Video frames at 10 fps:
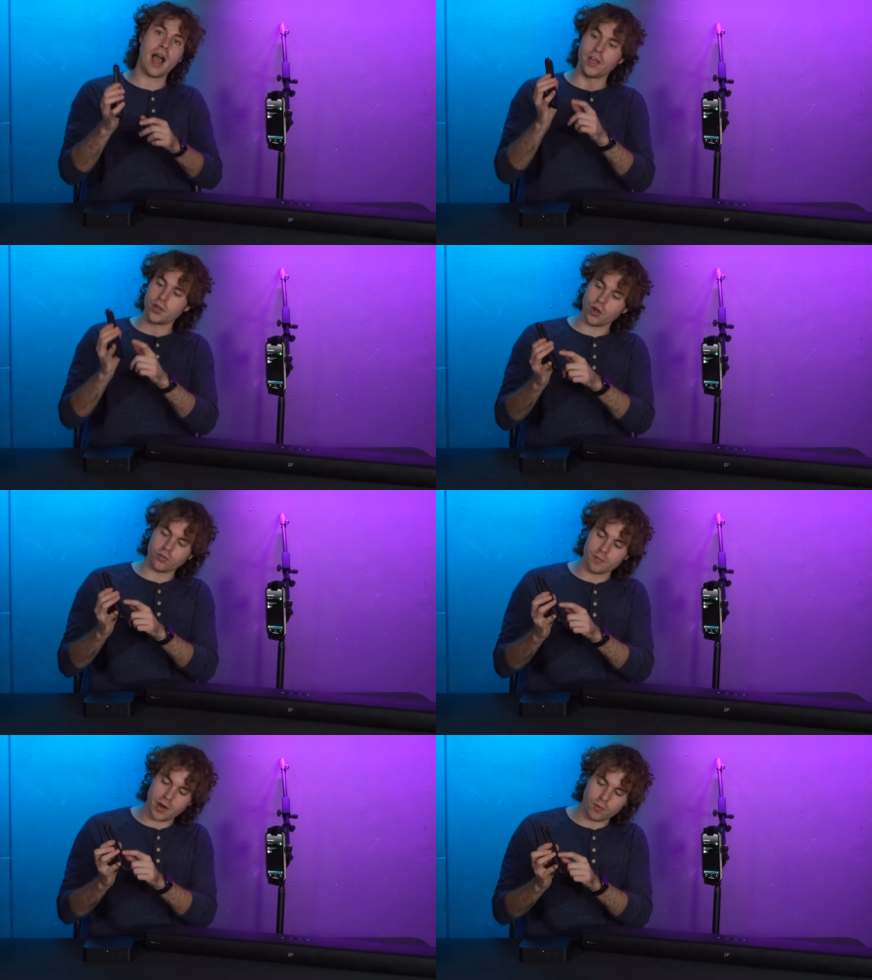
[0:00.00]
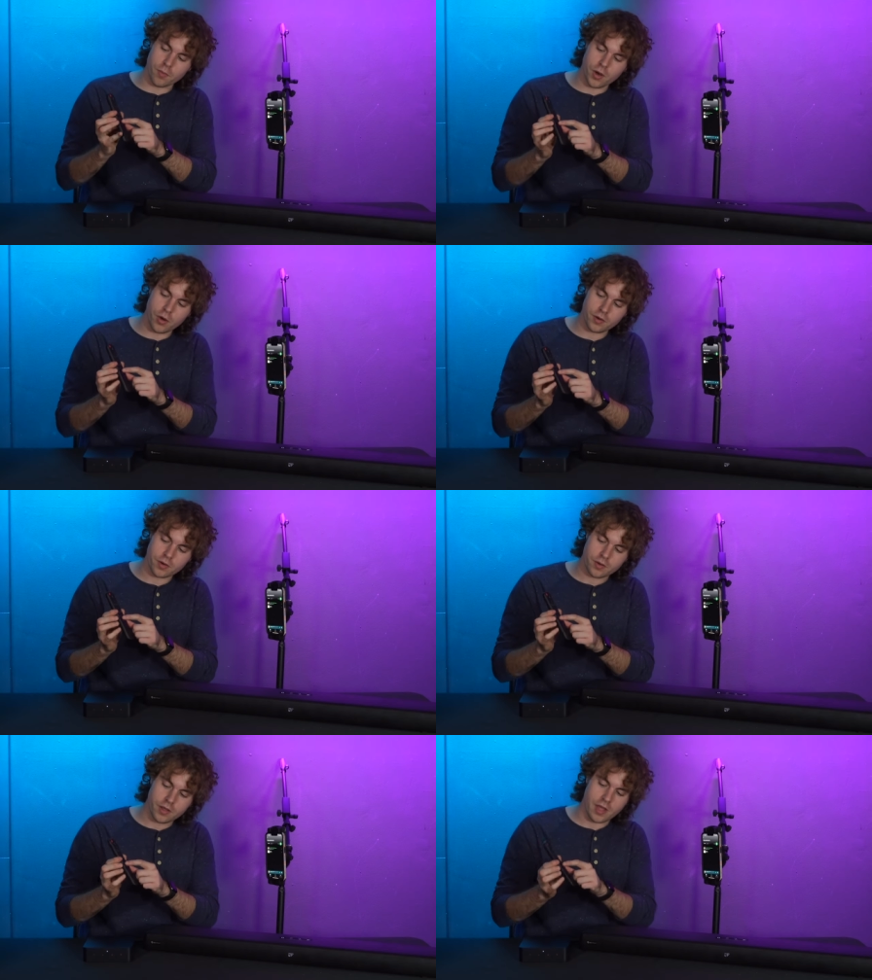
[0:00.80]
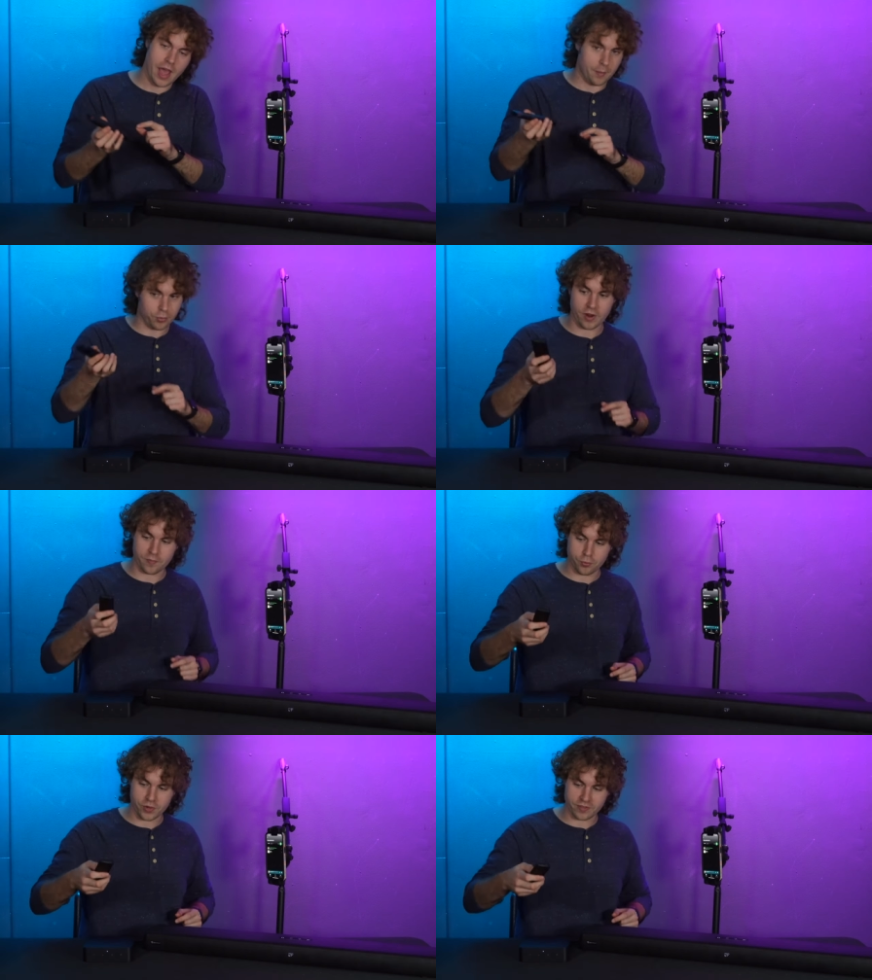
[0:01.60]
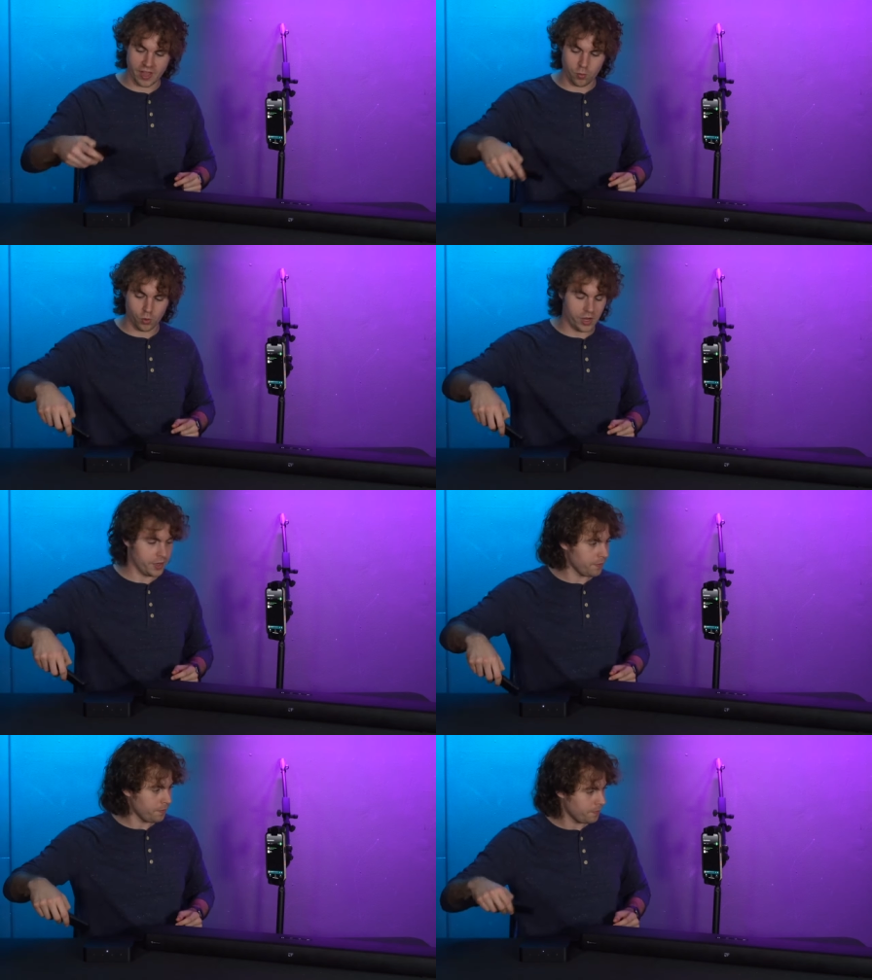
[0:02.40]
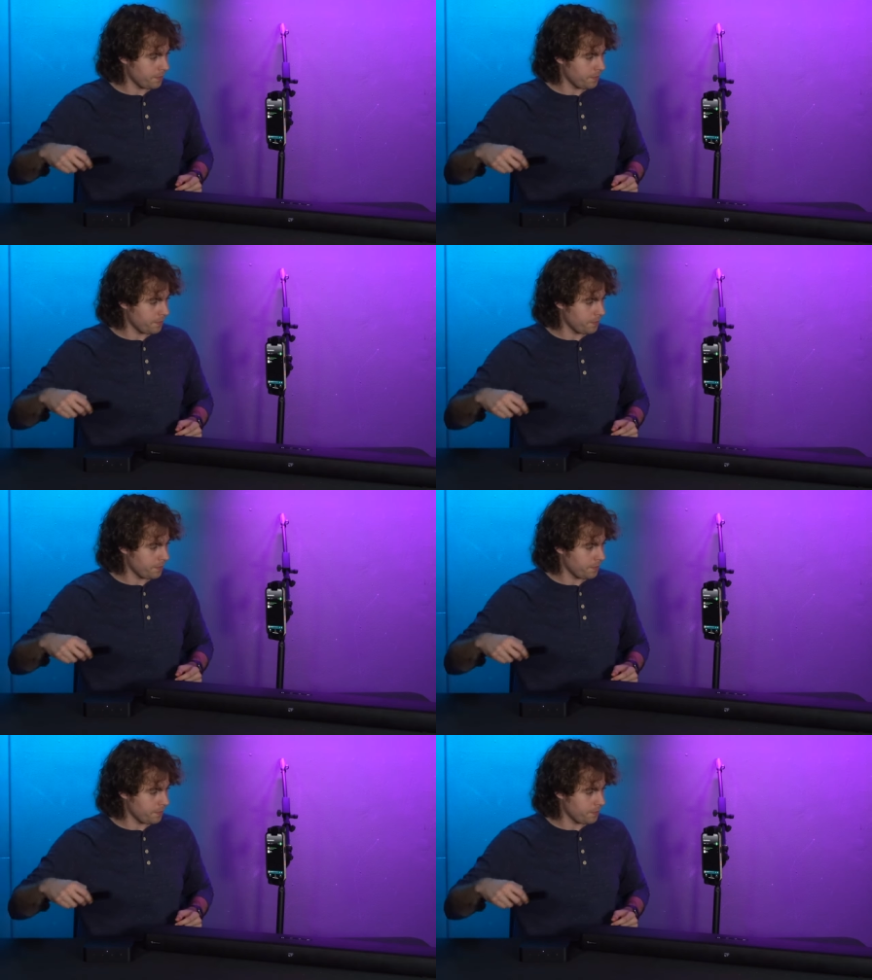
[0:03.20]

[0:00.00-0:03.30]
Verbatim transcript: I can go to my remote and press preset one.